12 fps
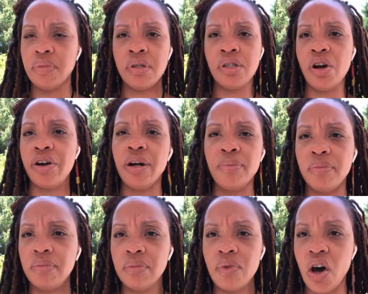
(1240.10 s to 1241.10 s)
startup
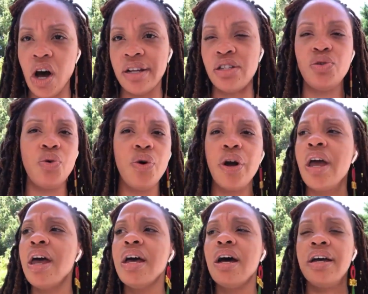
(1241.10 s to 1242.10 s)
costs or
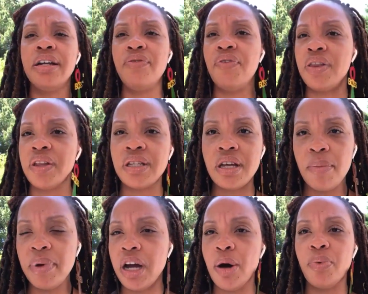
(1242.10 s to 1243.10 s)
an event that's
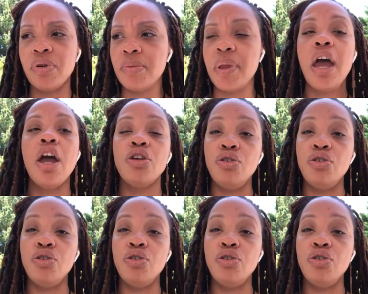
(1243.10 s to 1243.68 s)
coming up or something.